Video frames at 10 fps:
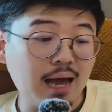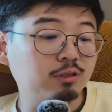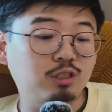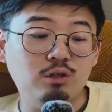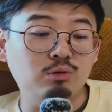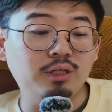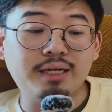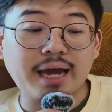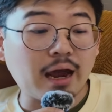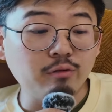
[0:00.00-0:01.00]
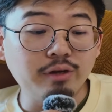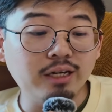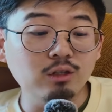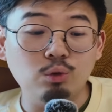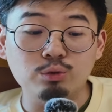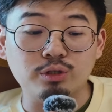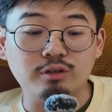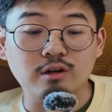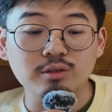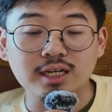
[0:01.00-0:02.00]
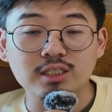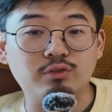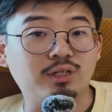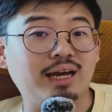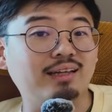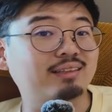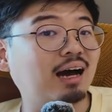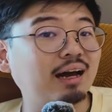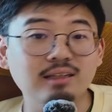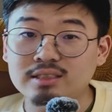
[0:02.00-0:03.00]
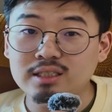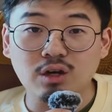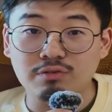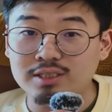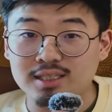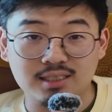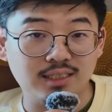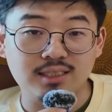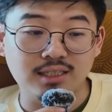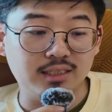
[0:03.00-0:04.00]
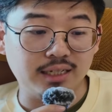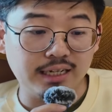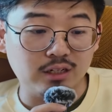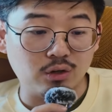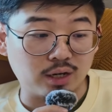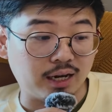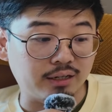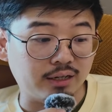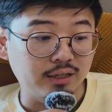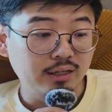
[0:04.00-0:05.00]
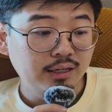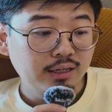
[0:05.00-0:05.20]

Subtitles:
absolutely carrying low to the ground decks for the entirety of his existence in Lorcana.